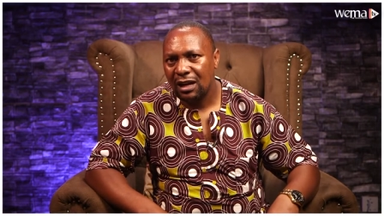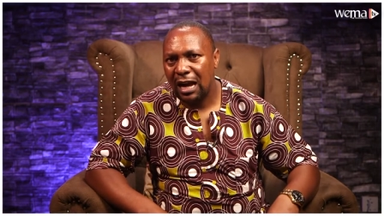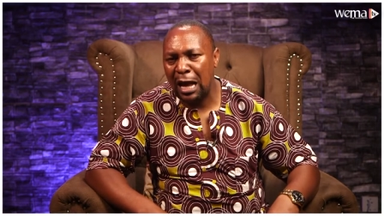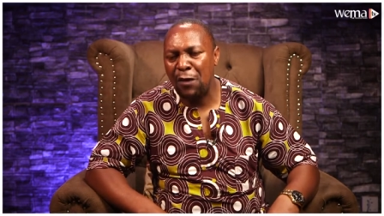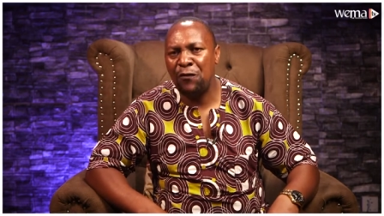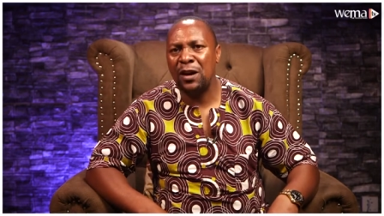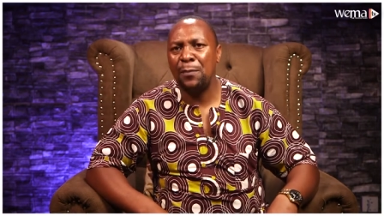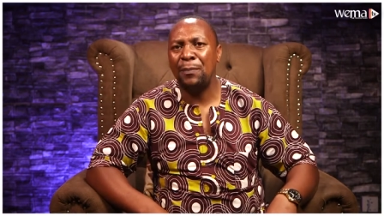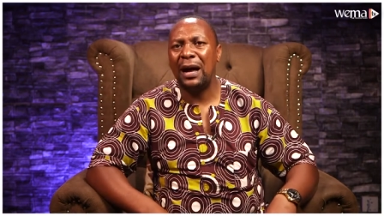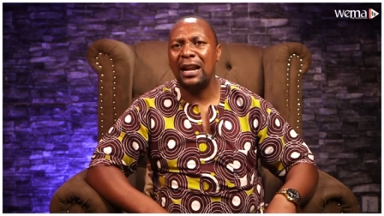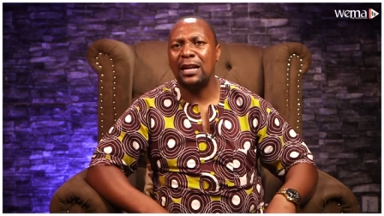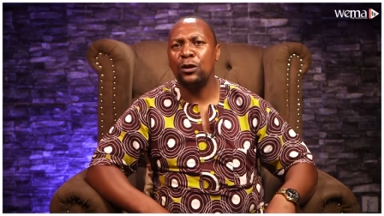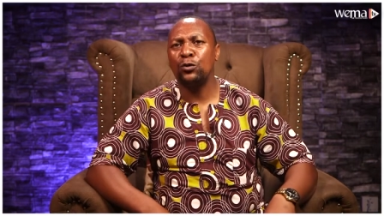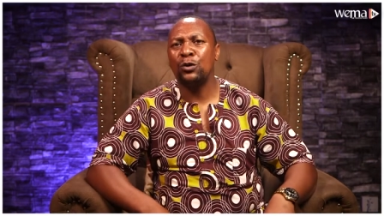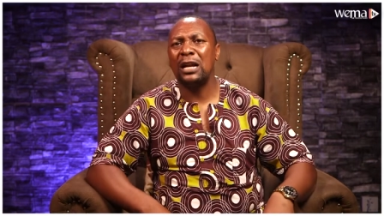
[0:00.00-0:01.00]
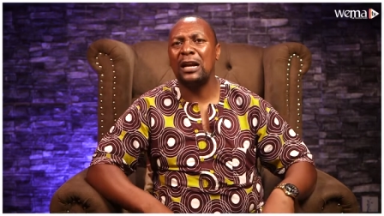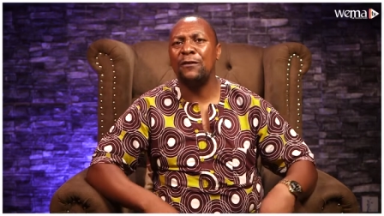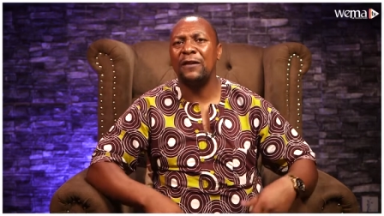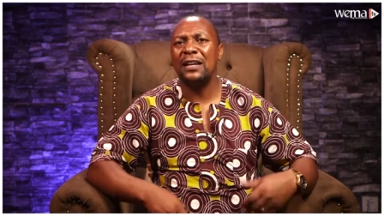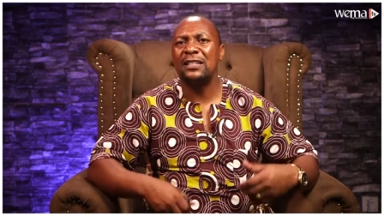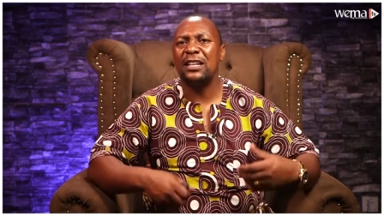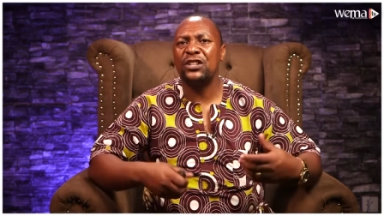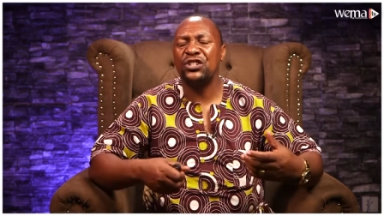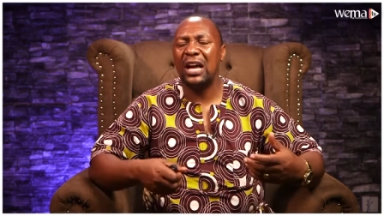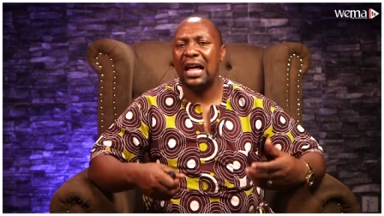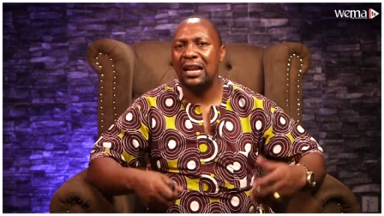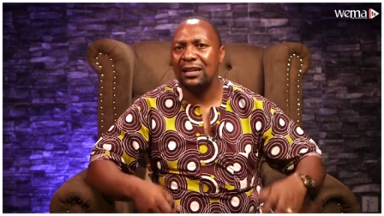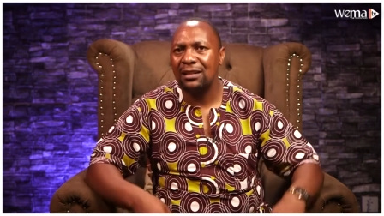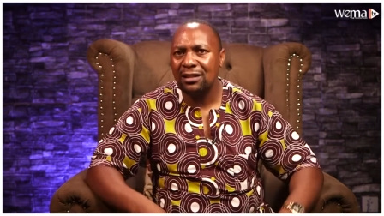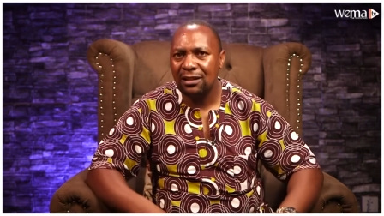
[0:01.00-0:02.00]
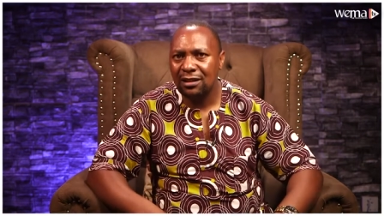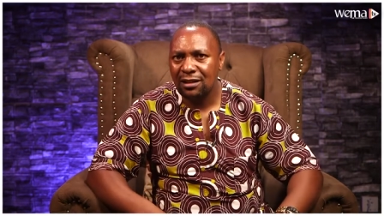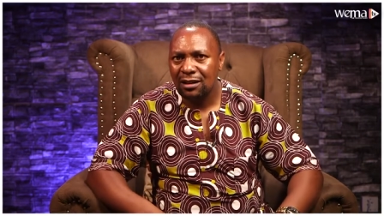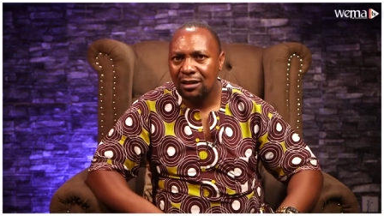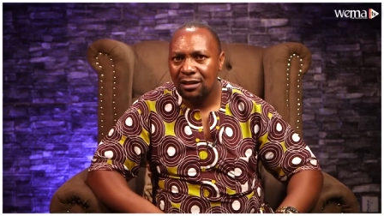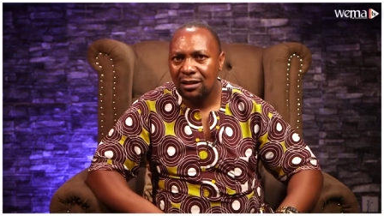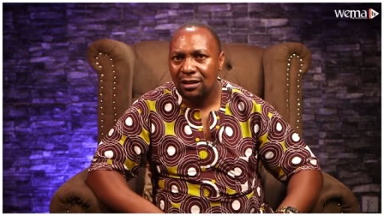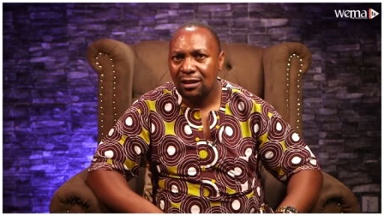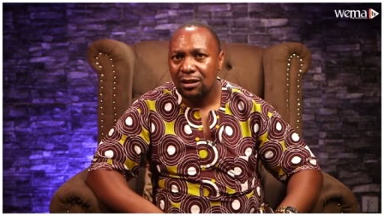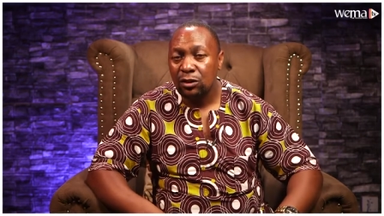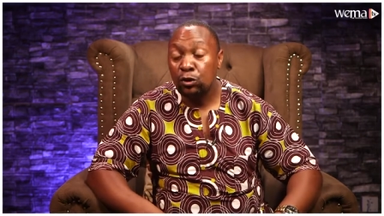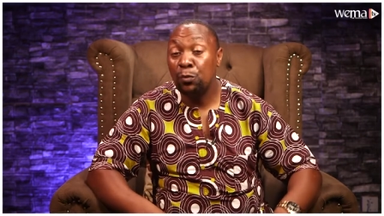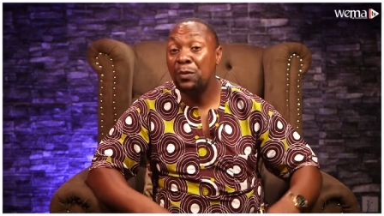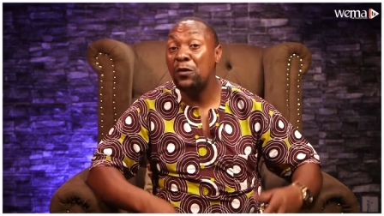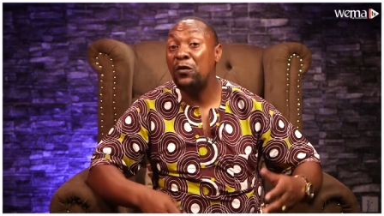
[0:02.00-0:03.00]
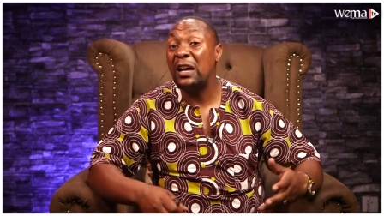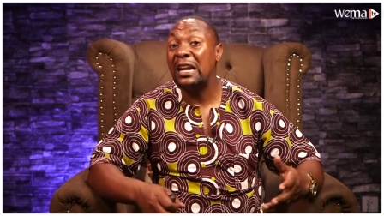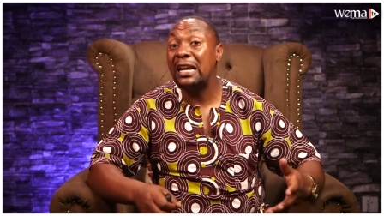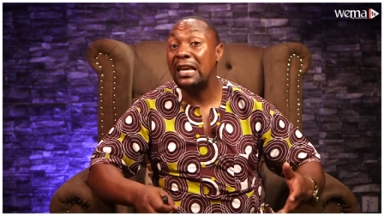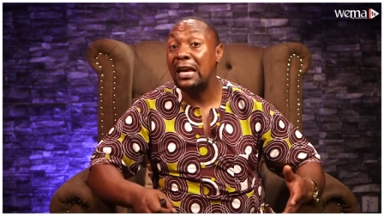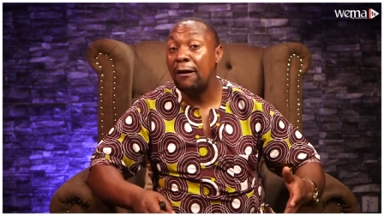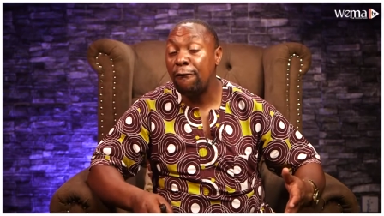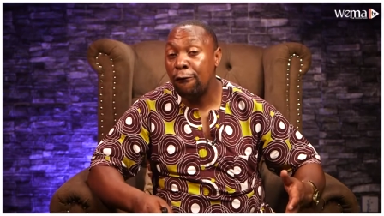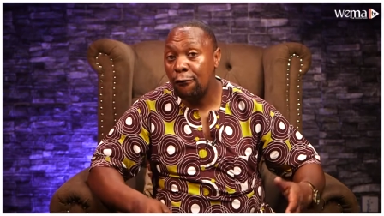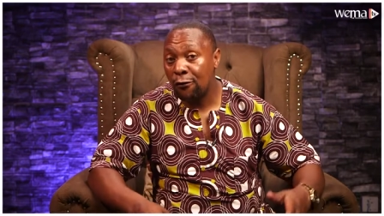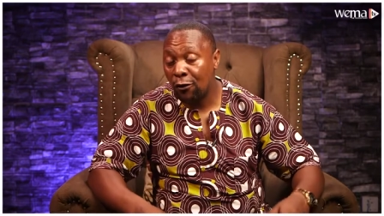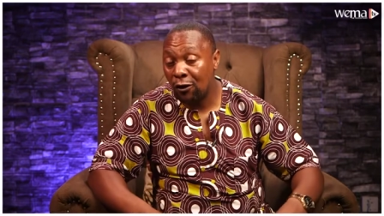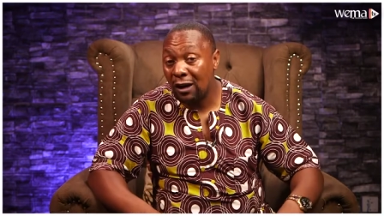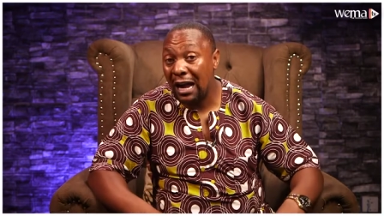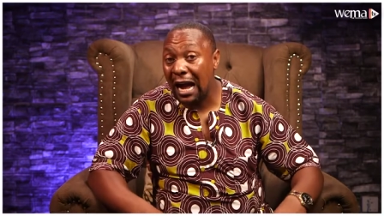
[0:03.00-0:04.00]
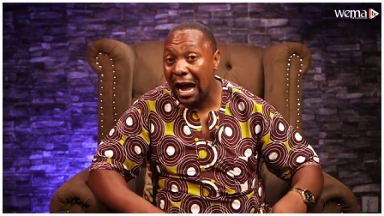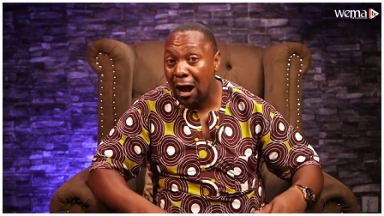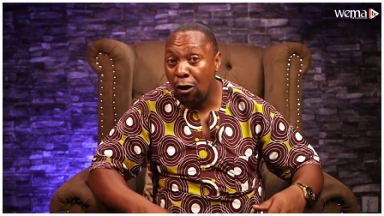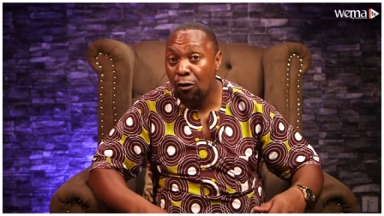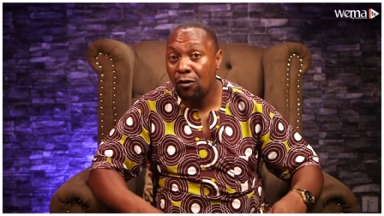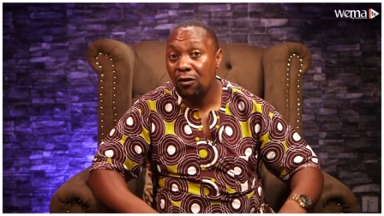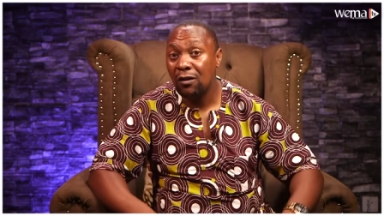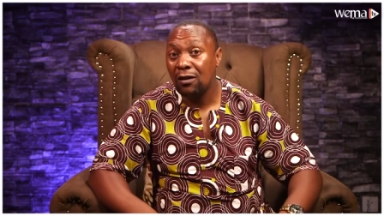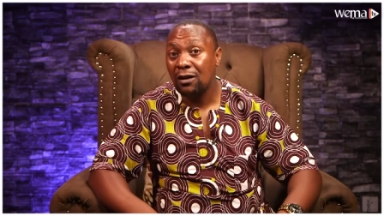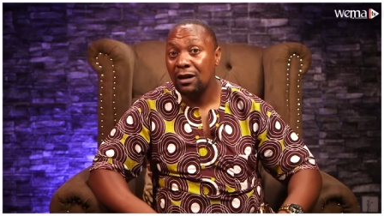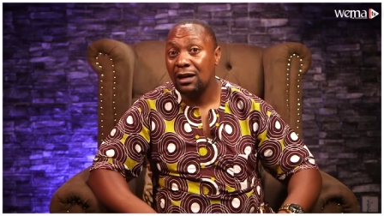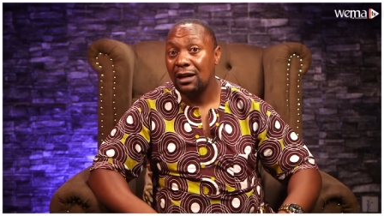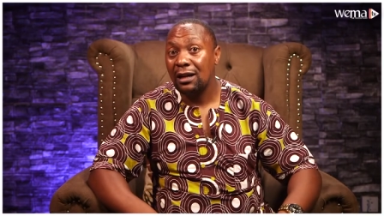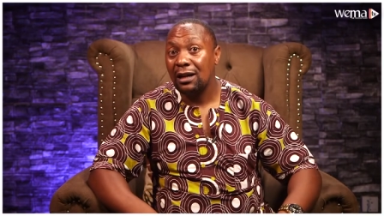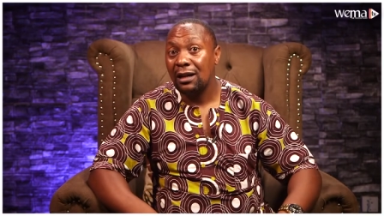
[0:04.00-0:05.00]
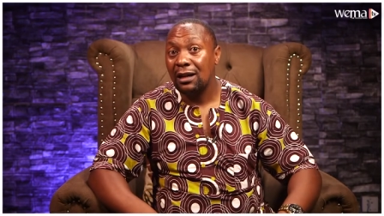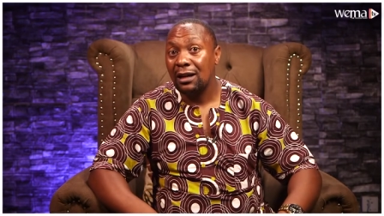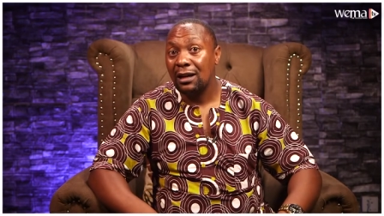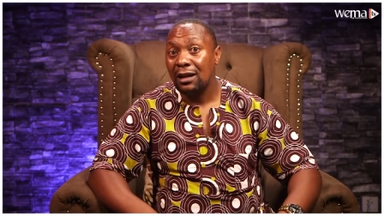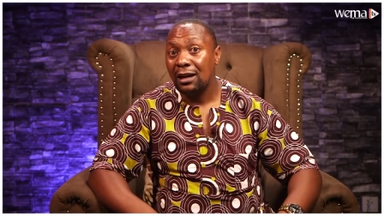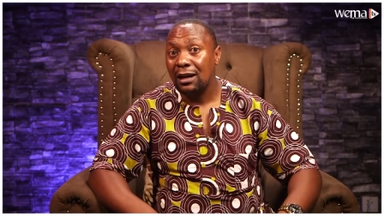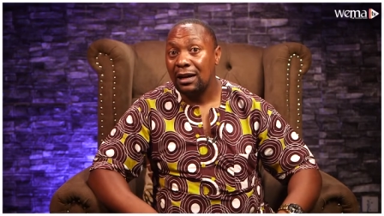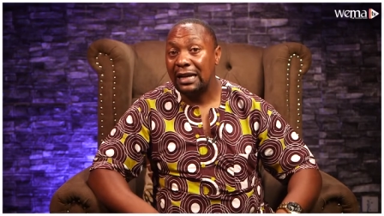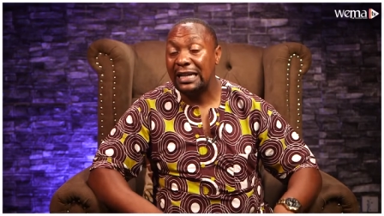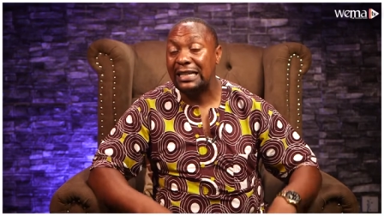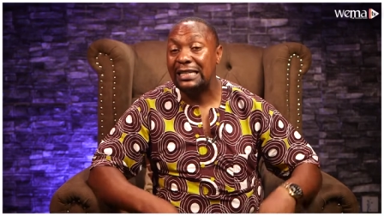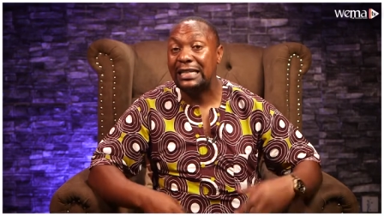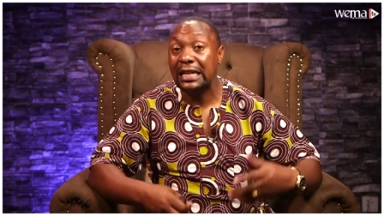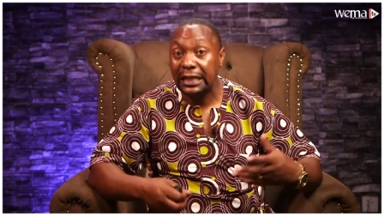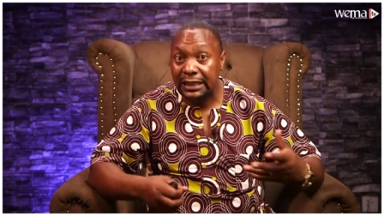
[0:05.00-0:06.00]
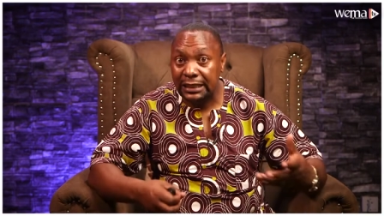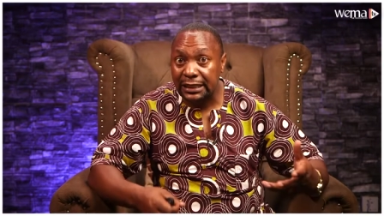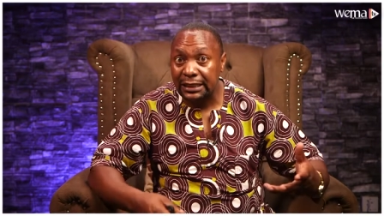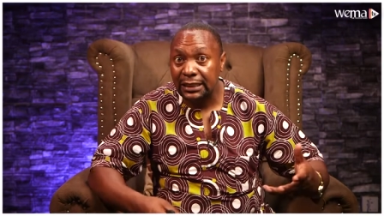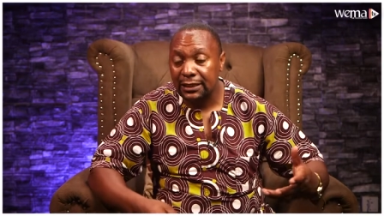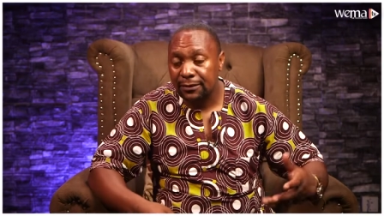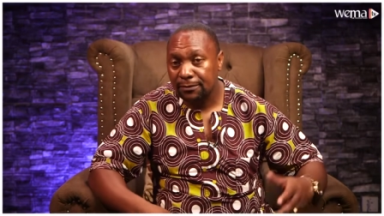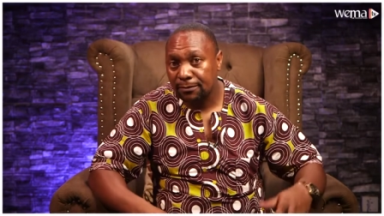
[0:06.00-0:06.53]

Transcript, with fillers: every parent would advise the child to be very careful on how he treats